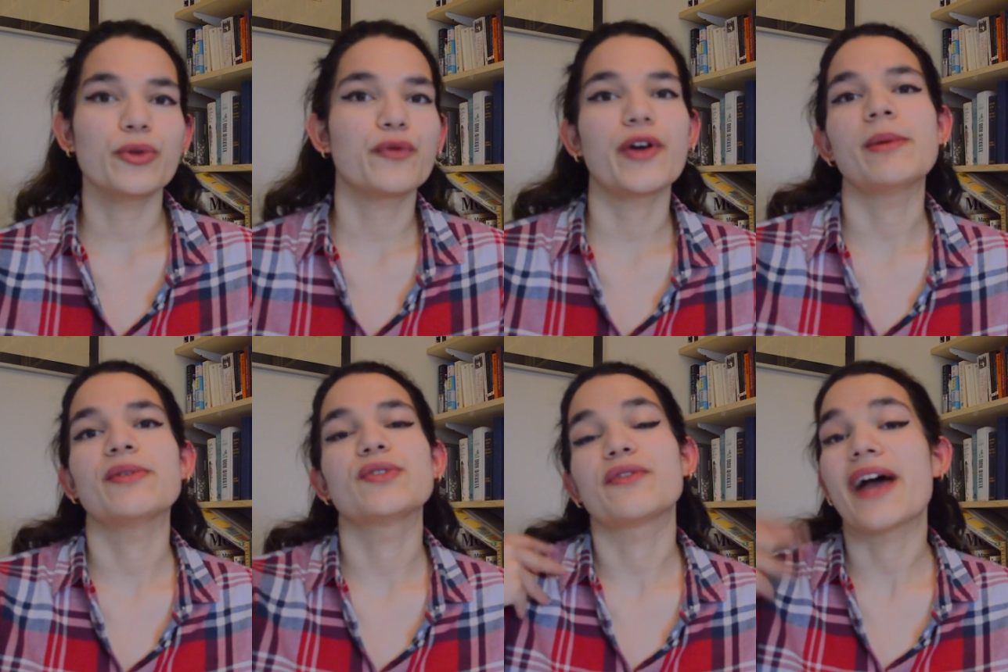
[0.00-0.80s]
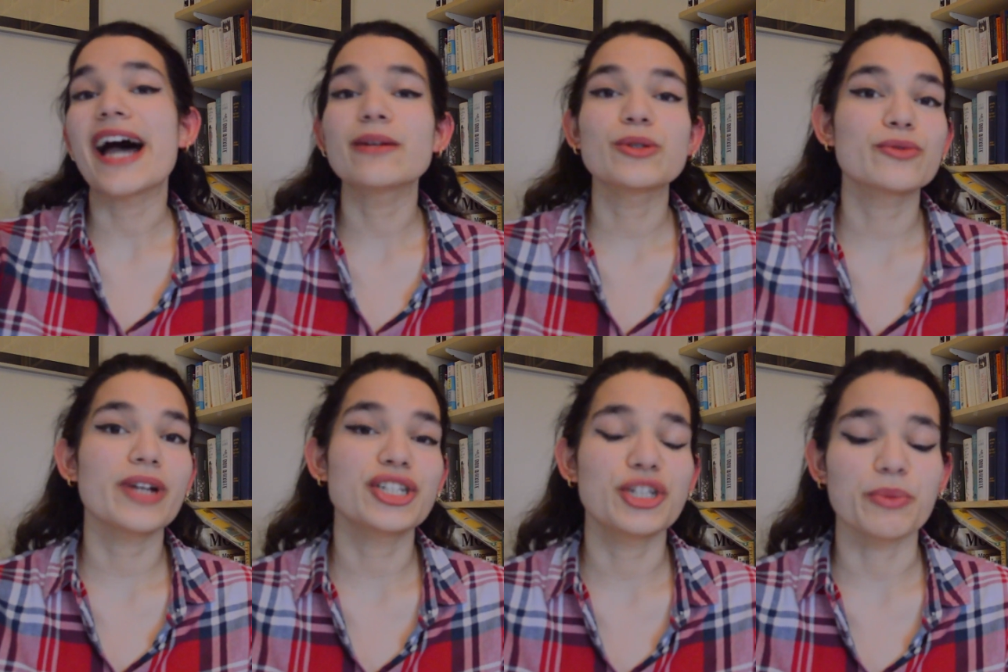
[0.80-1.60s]
the frame of sort of animals'
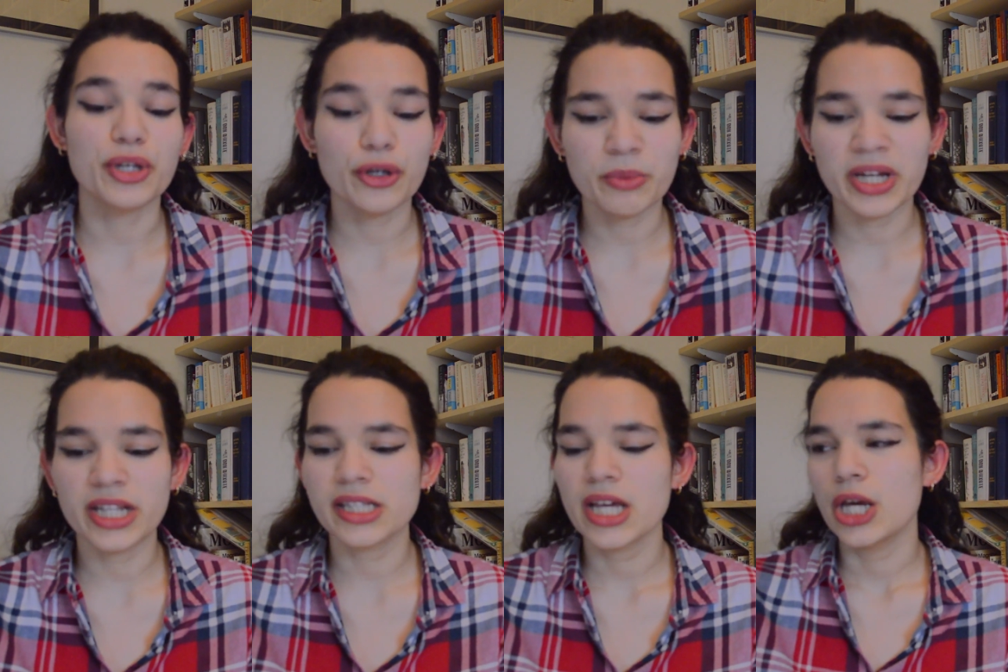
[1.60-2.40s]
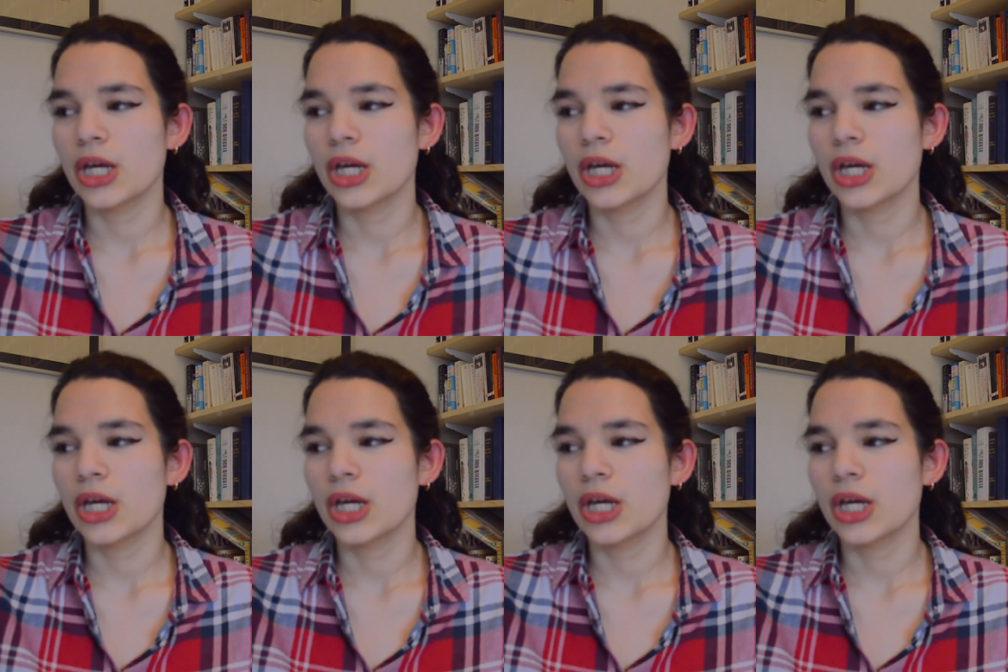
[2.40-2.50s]
relationship with humans,